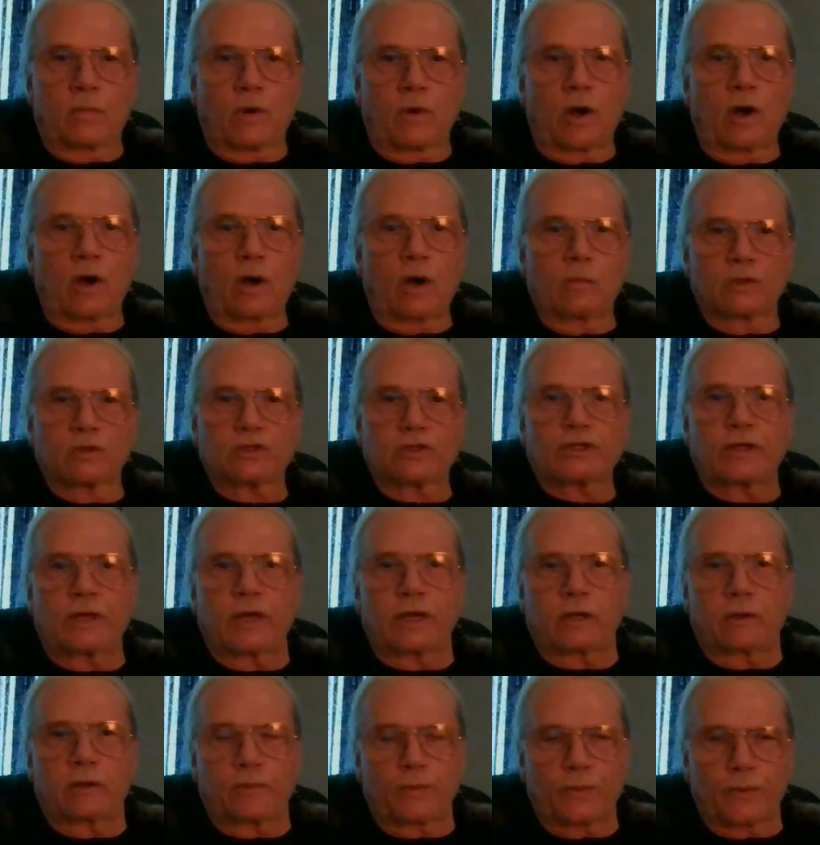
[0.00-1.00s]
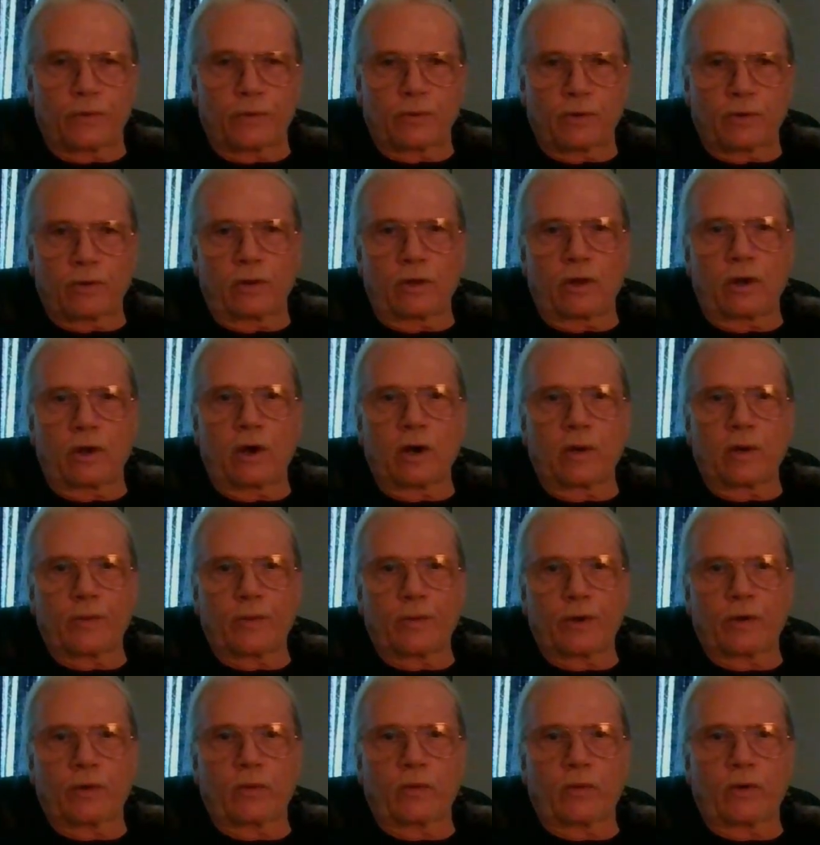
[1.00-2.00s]
almost like a Pearl
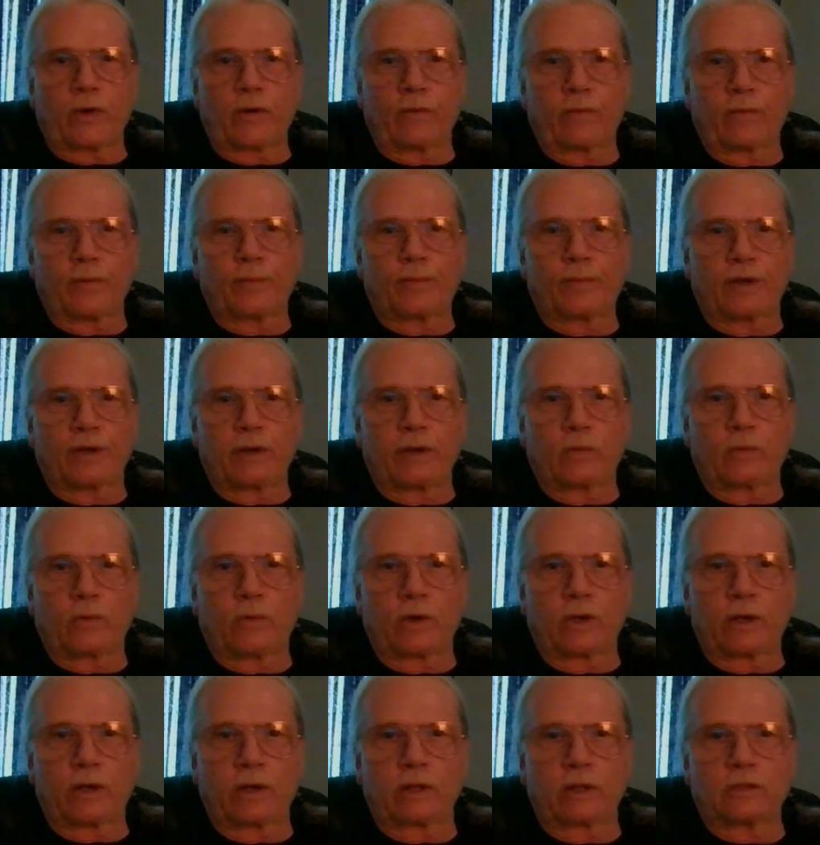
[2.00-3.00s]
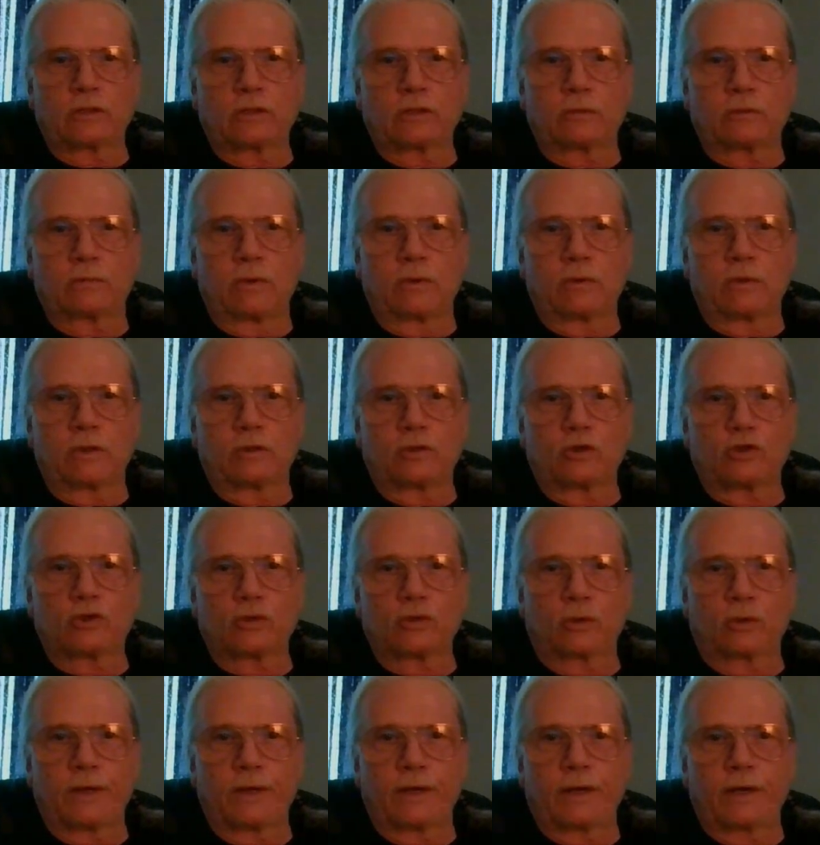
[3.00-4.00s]
Harbor where everybody wanted to
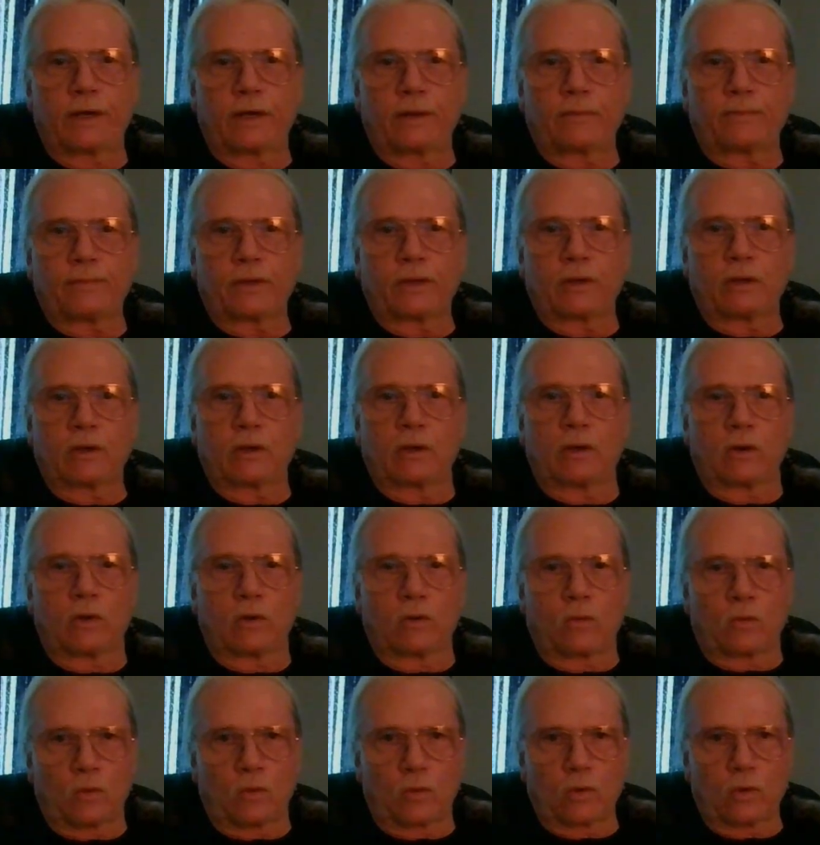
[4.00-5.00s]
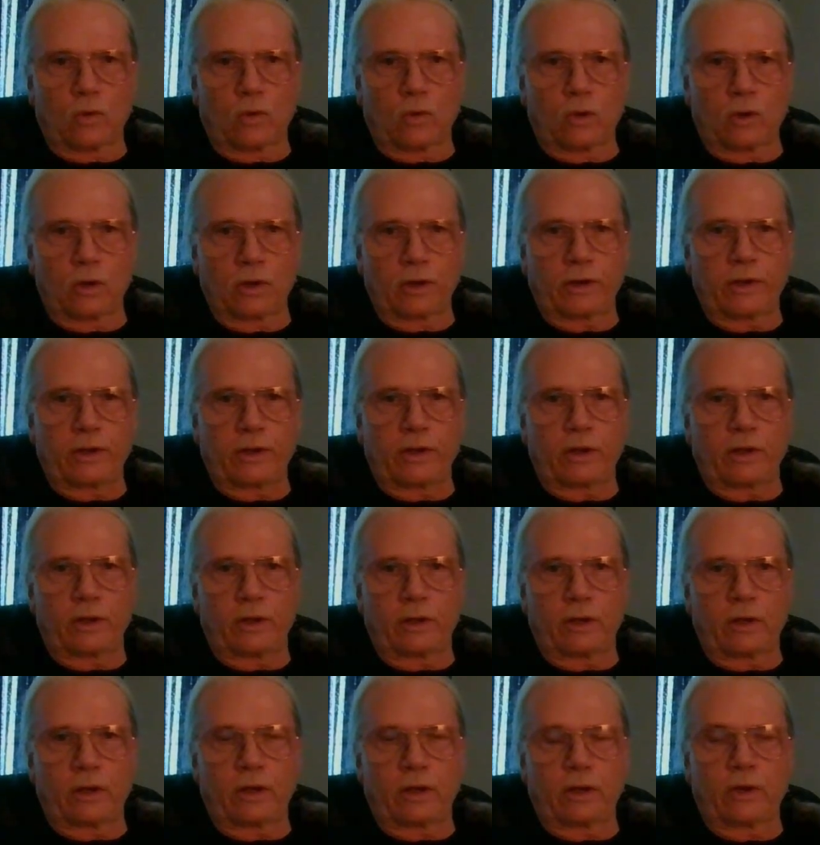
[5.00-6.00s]
join up and go to war
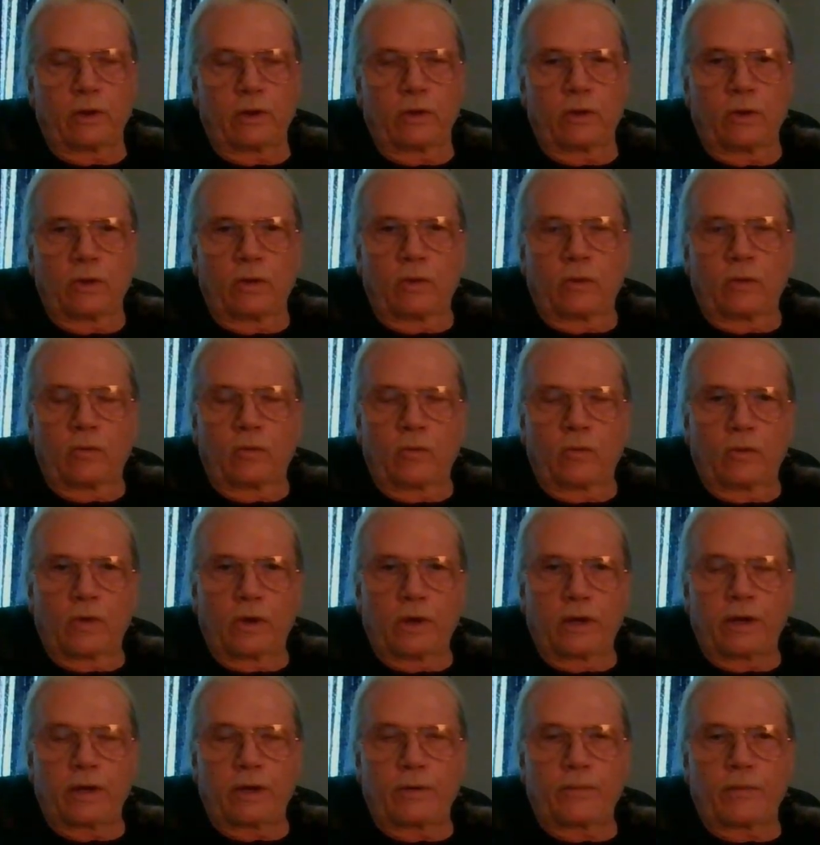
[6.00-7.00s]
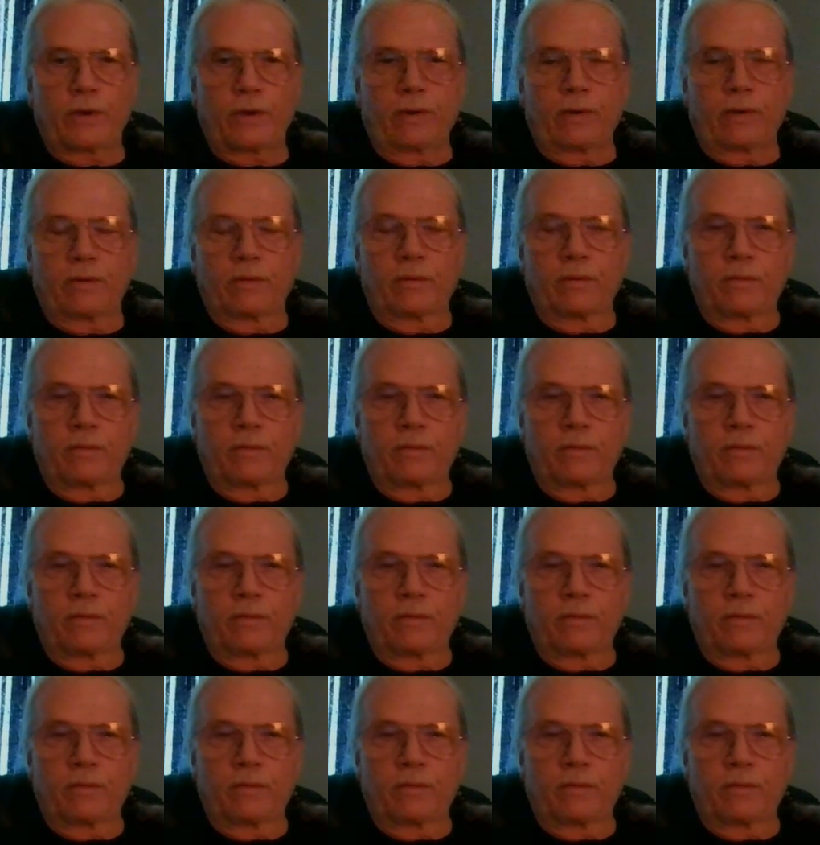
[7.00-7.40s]
and uh, whatever